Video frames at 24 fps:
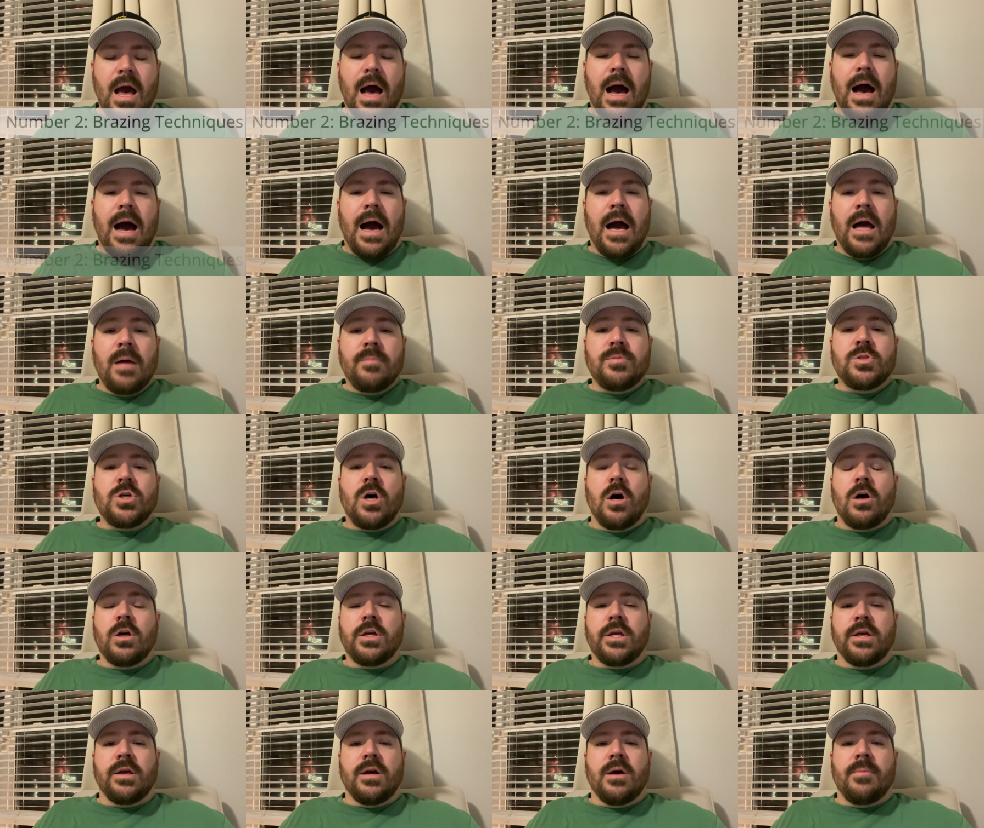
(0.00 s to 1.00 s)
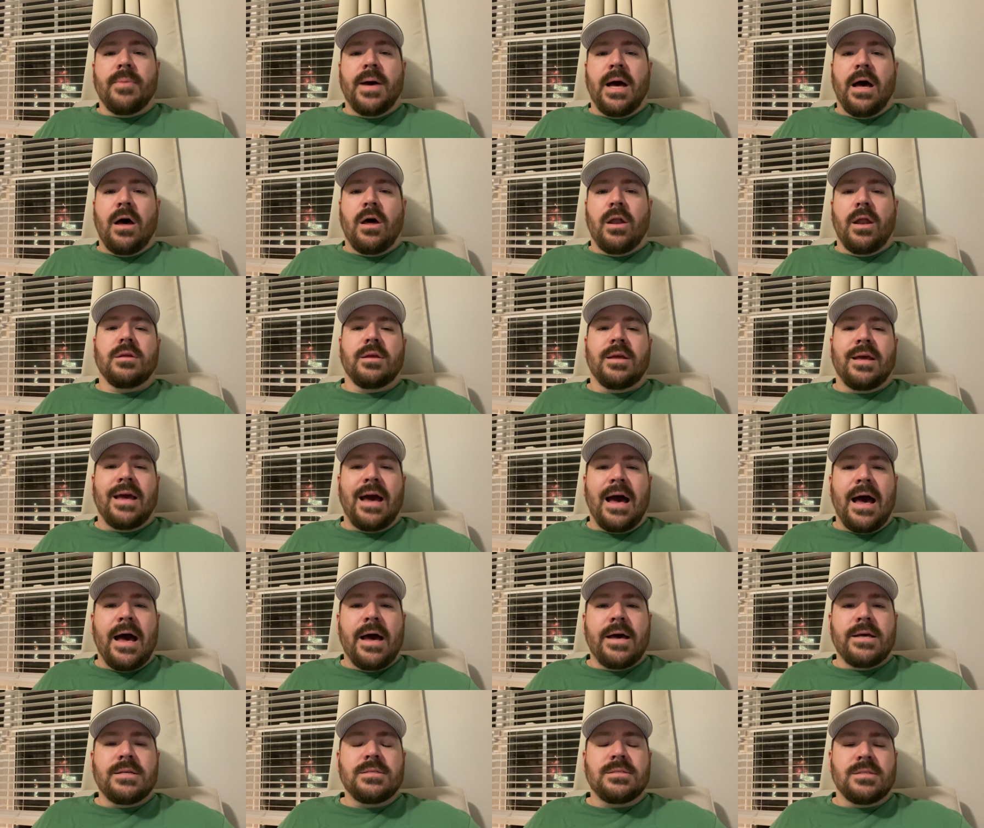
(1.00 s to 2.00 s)
I'm talking about
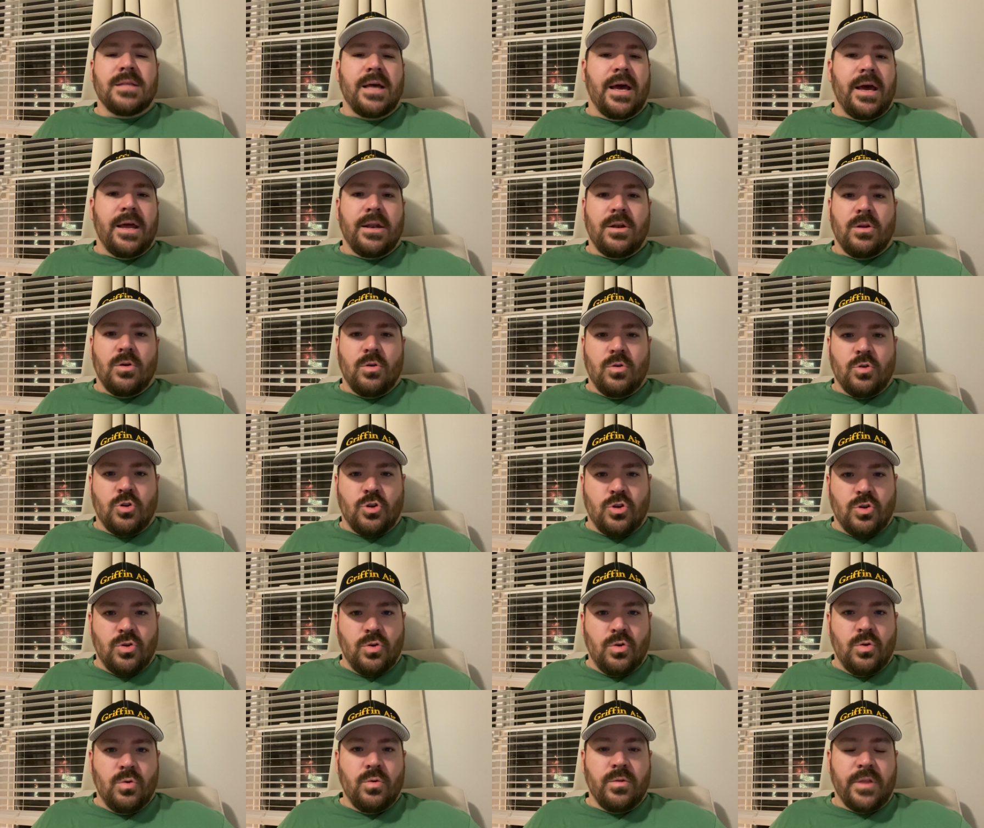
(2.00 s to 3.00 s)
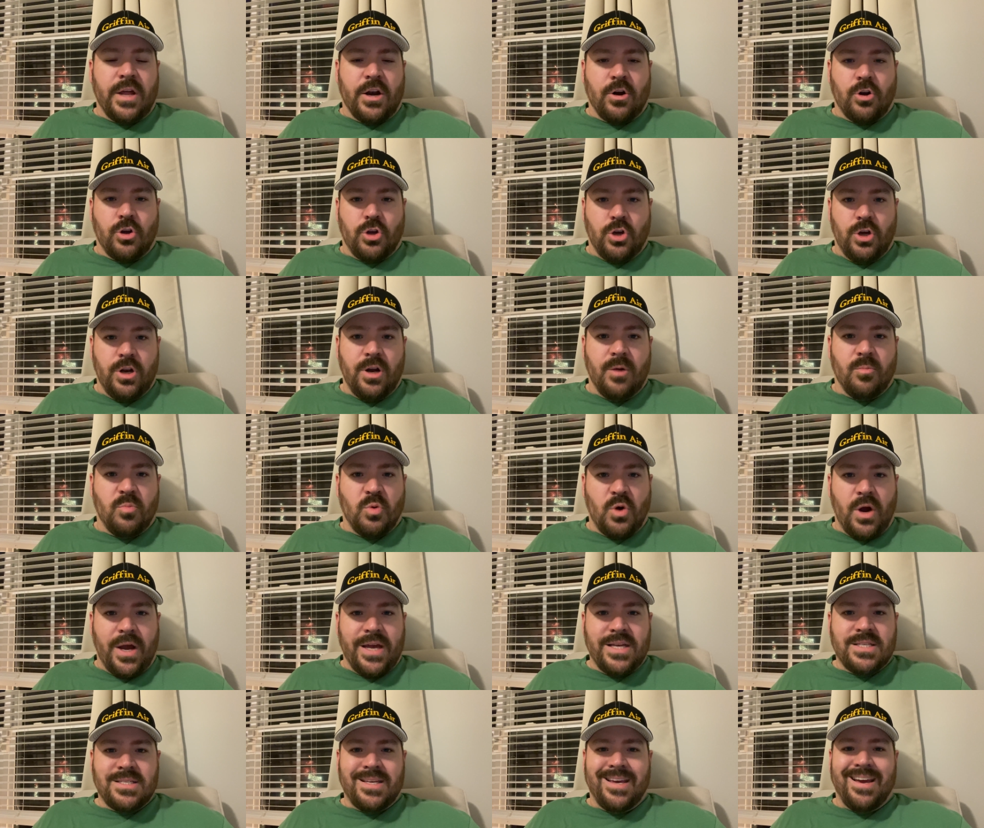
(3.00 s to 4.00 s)
guys that do that are good at
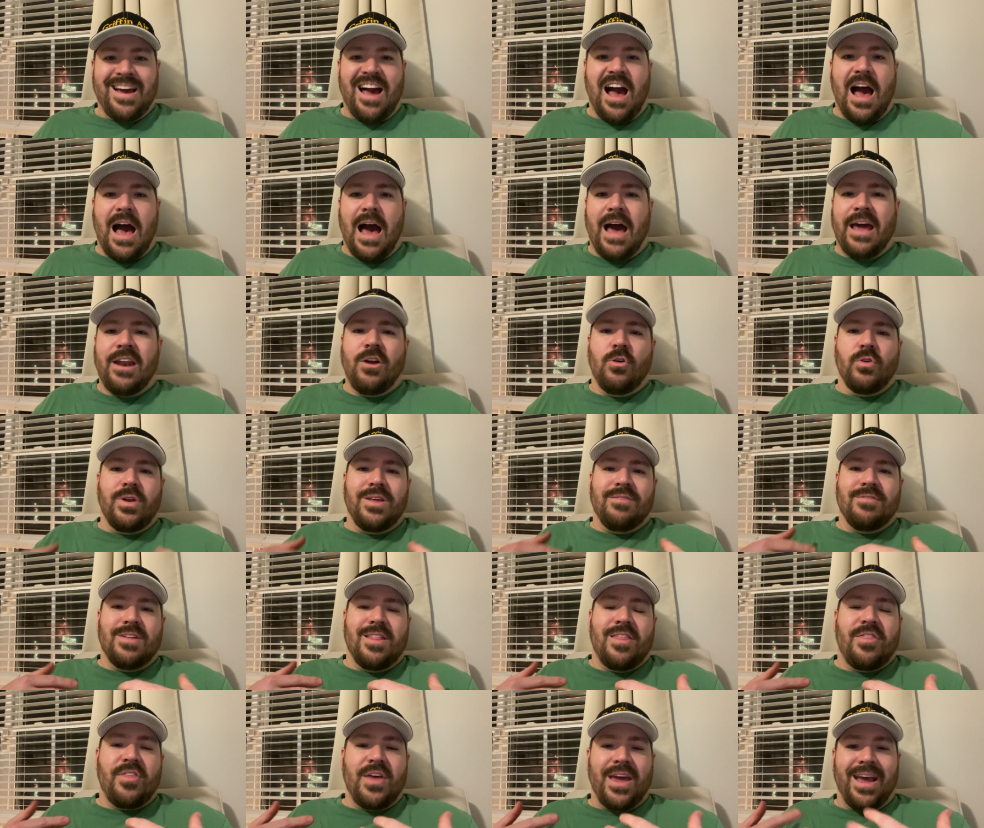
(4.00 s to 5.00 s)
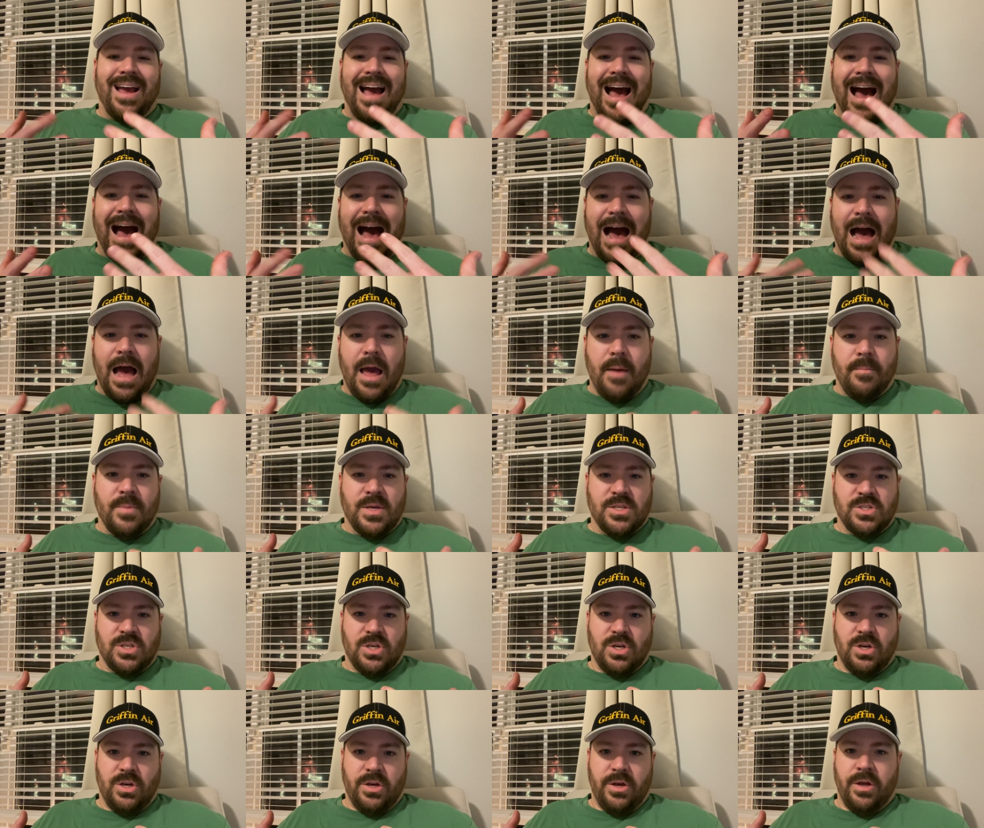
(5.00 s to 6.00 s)
brazing. I don't even think I'm as
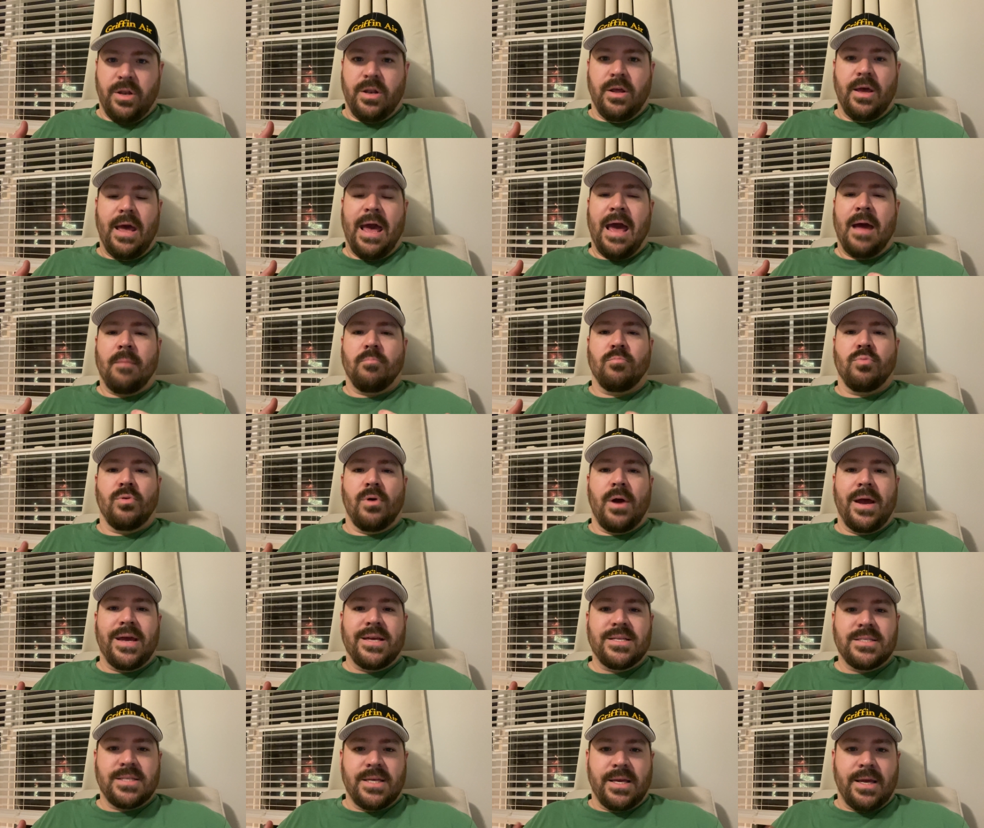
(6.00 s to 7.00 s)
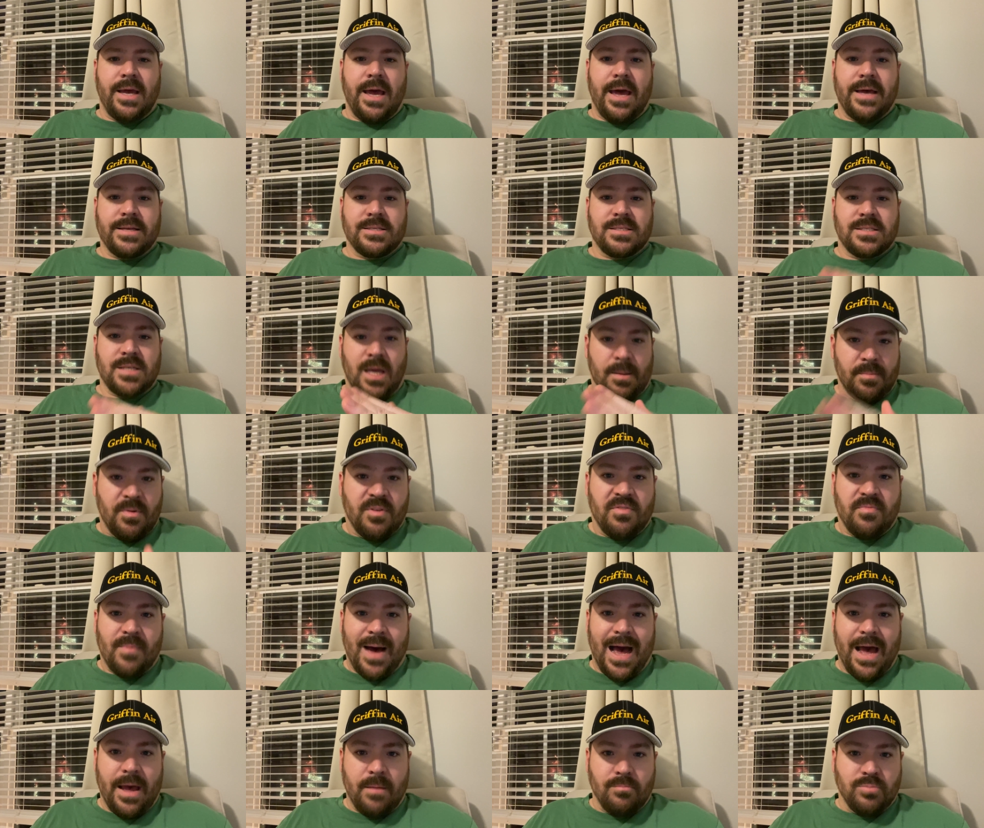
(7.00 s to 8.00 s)
good at brazing as some of
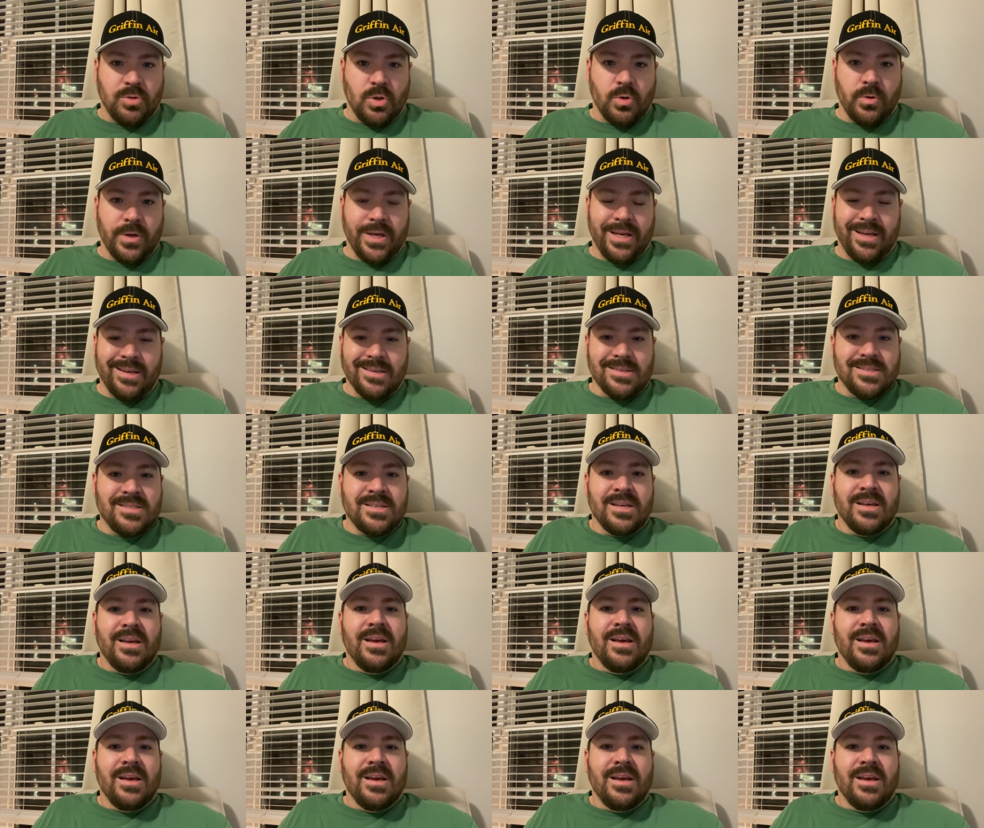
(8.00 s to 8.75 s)
my employees.